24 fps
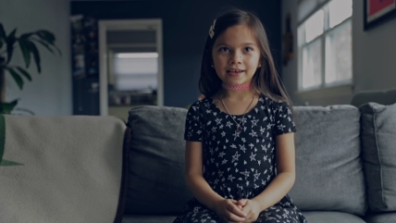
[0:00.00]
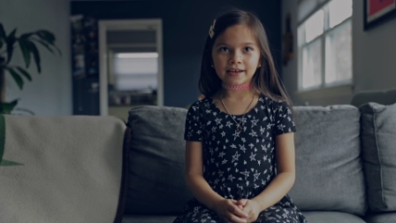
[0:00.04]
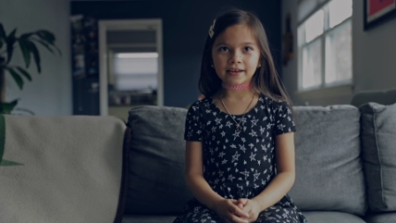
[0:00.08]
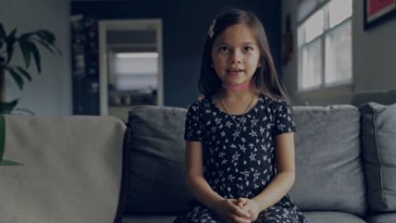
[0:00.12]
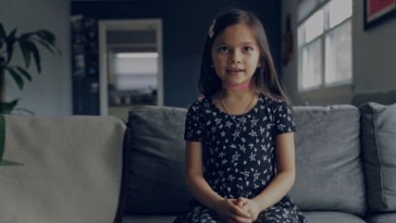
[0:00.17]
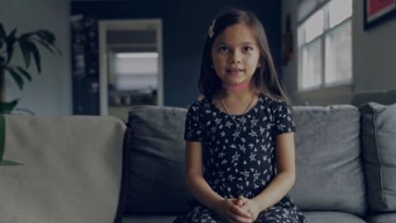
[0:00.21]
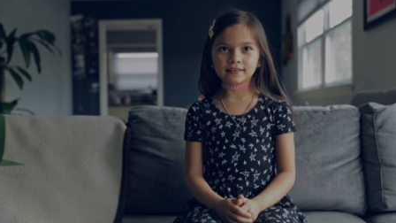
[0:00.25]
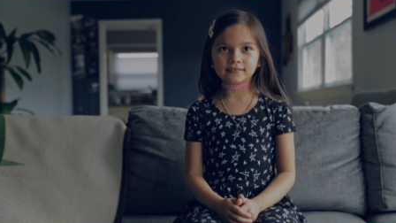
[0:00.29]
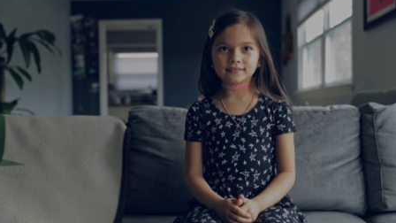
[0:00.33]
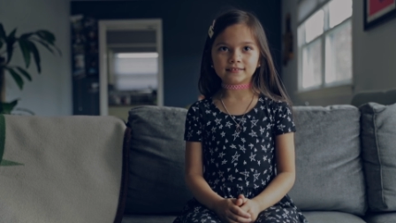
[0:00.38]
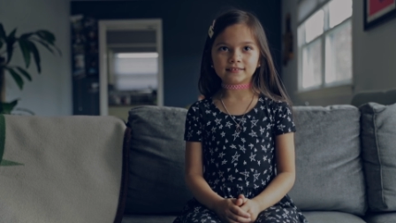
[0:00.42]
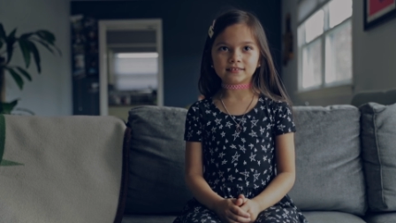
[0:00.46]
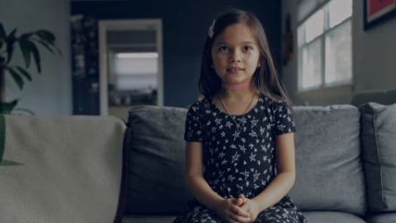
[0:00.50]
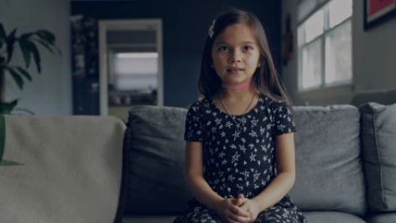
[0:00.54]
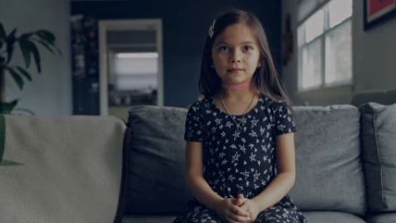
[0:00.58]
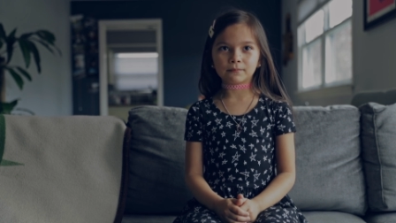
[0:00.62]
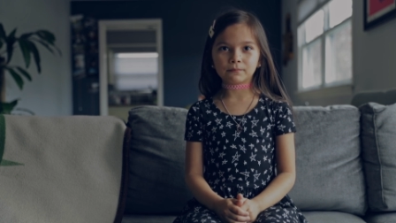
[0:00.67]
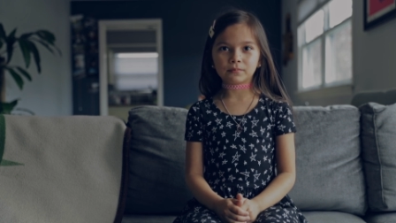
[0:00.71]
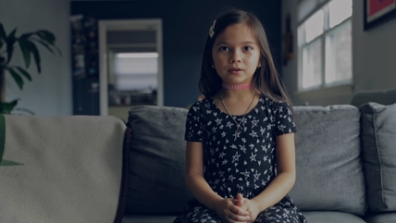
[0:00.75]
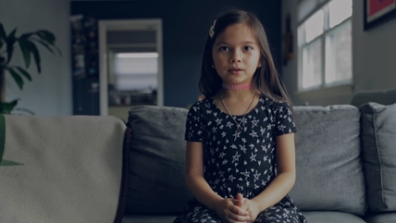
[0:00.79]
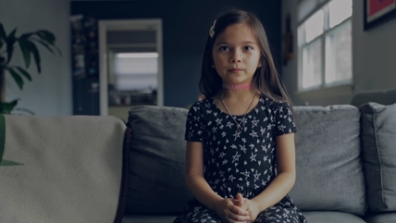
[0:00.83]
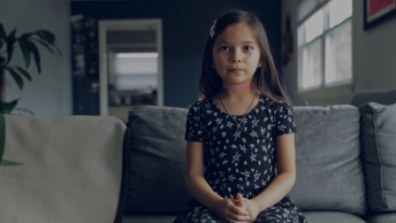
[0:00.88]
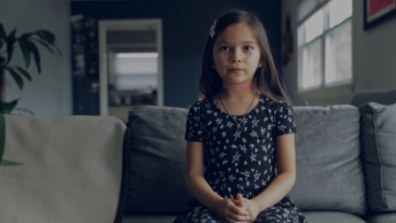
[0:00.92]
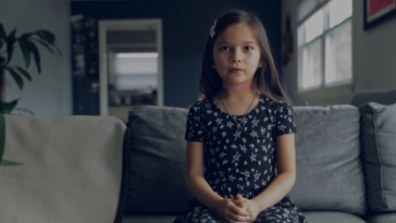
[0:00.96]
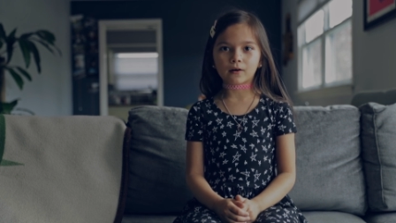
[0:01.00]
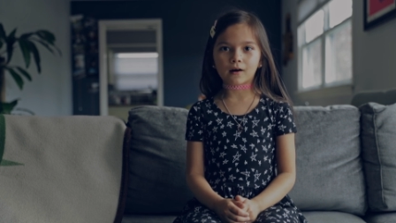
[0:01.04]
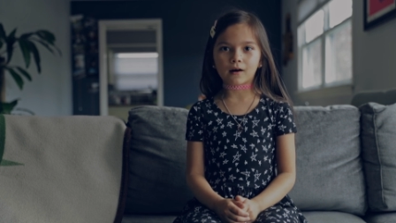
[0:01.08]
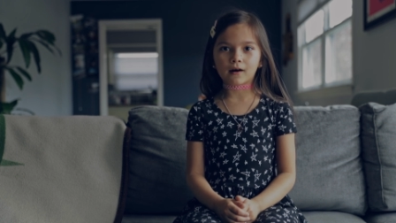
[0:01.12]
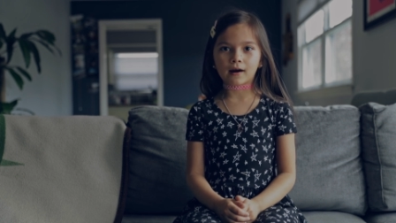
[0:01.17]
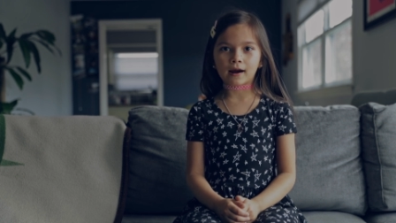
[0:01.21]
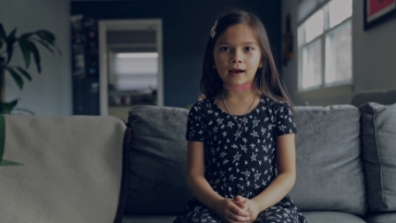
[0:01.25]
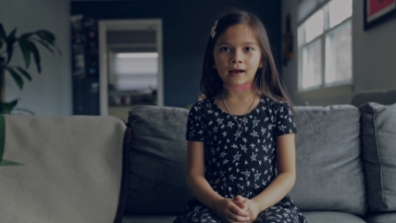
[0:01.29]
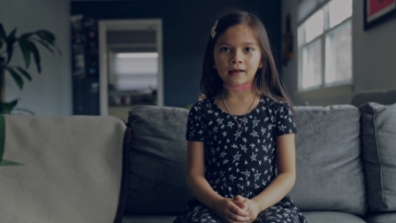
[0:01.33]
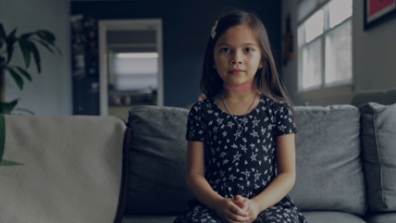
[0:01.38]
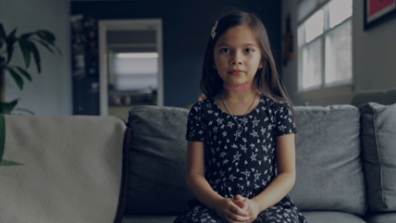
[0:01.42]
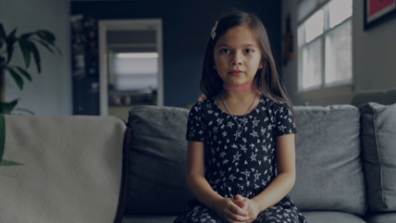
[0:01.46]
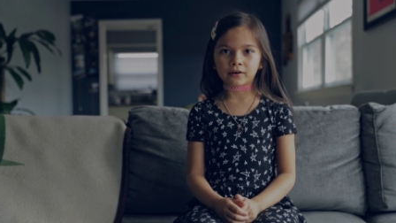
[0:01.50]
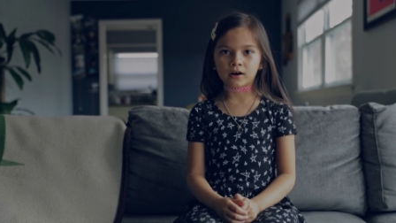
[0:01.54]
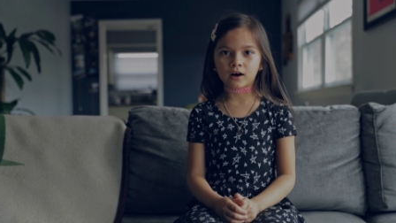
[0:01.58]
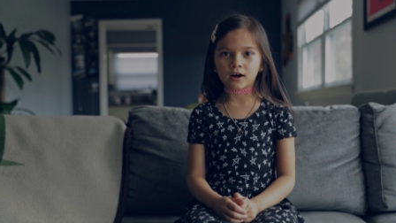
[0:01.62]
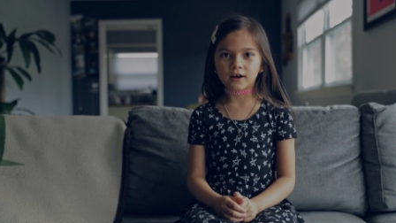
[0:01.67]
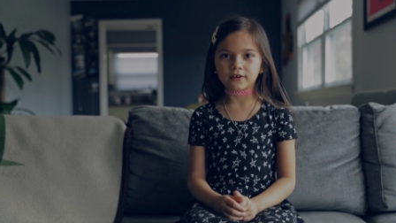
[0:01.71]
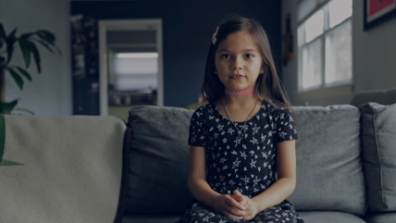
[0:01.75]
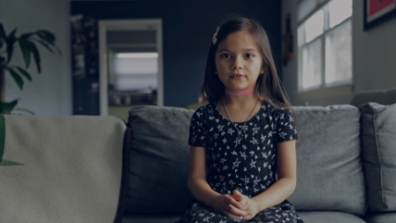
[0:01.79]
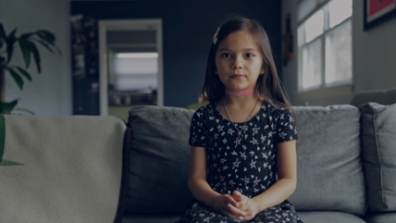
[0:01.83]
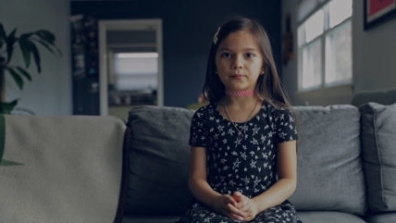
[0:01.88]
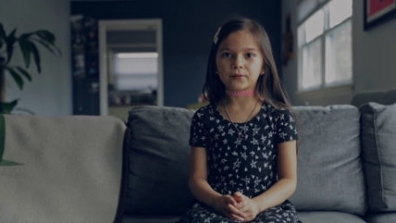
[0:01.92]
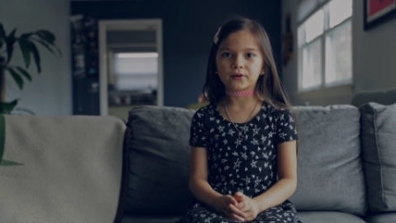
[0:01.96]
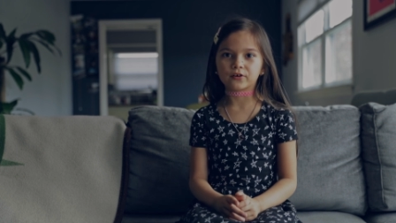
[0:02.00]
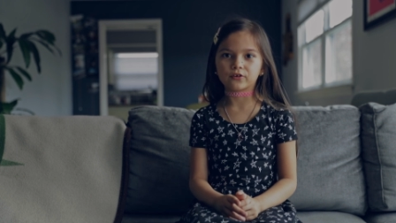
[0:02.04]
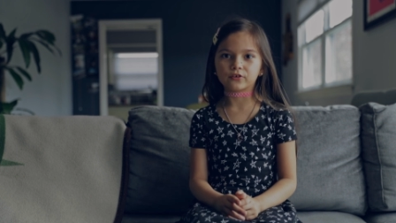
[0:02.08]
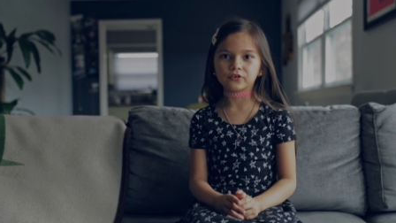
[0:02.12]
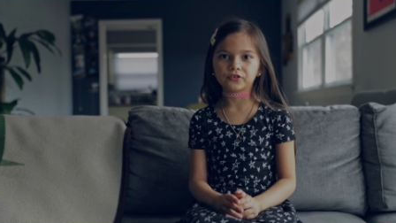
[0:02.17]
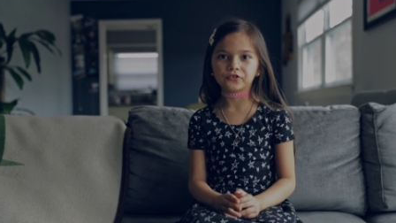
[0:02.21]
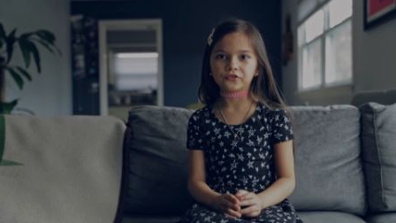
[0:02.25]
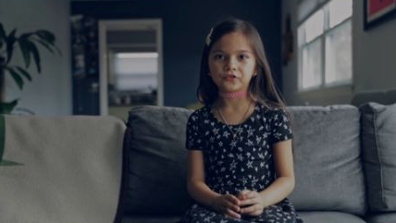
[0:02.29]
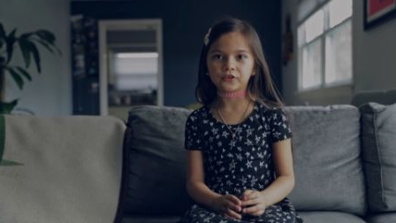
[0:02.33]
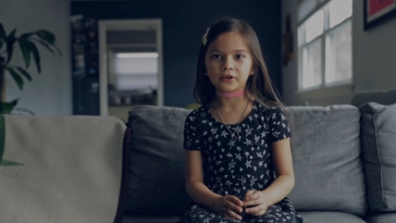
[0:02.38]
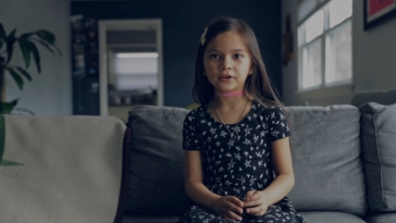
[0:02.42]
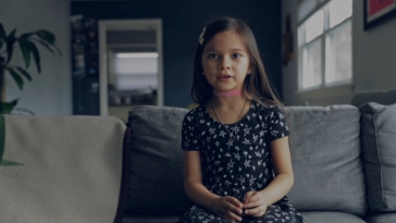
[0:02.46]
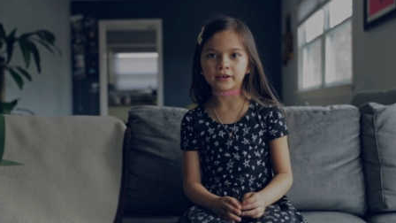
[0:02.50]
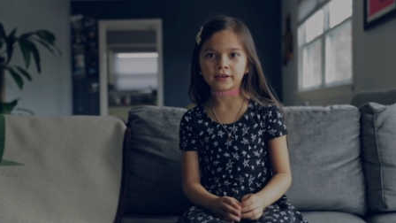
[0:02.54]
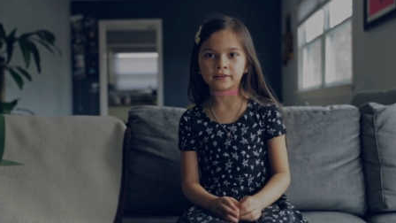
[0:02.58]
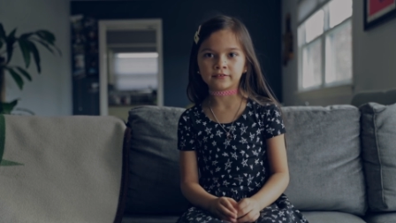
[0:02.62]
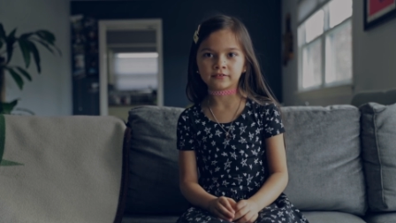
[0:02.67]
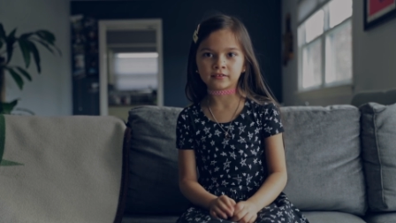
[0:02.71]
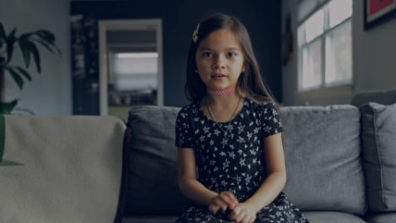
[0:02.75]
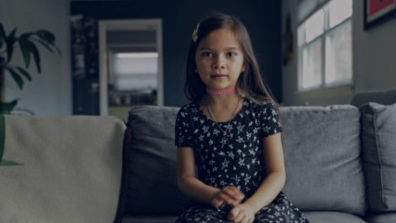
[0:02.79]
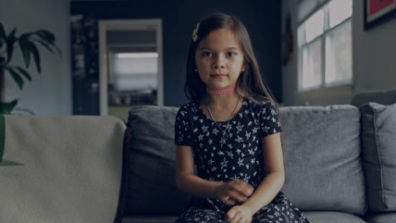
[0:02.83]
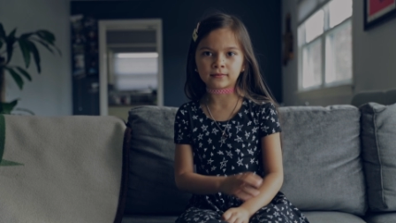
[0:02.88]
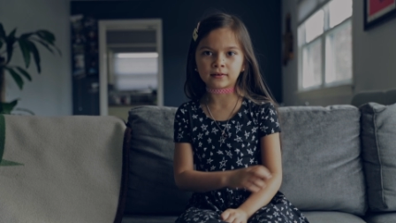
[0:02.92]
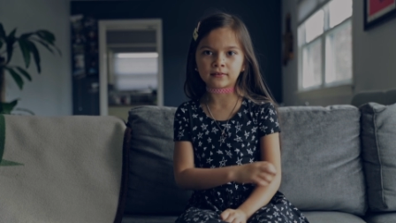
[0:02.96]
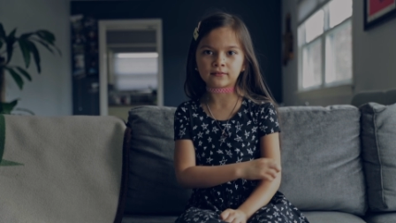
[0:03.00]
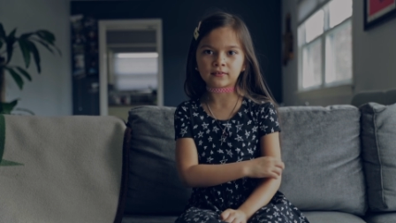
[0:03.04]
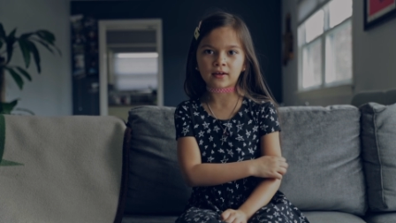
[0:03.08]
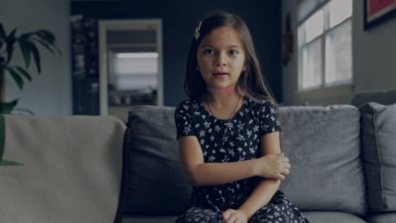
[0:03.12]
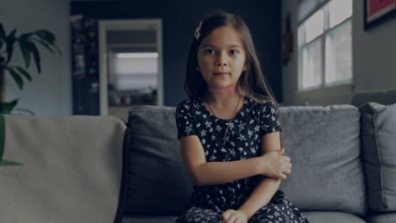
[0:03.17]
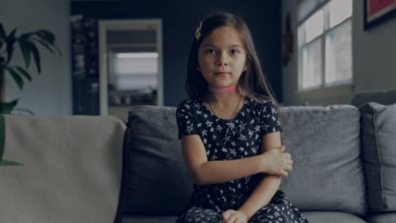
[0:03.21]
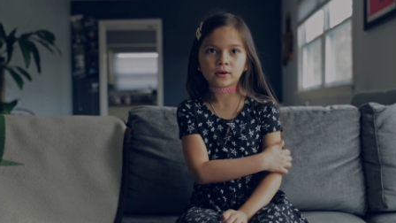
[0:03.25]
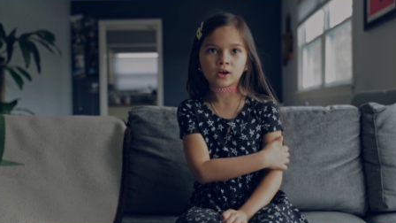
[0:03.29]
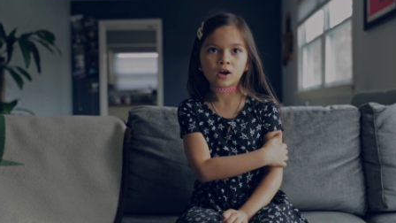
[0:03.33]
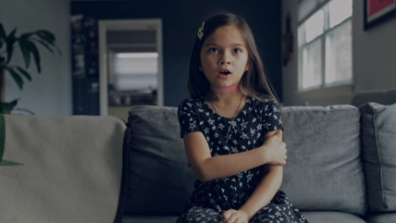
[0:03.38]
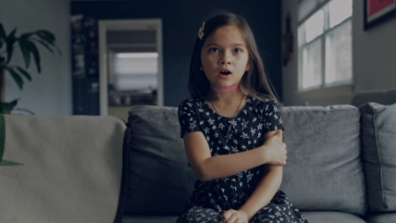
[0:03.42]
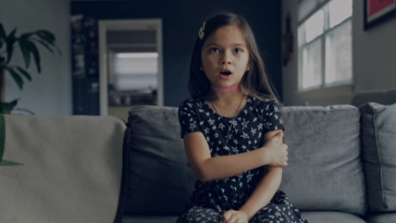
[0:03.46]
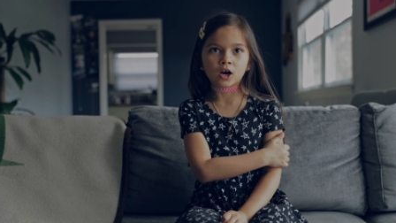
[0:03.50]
And some people are at the hospital sick and some of them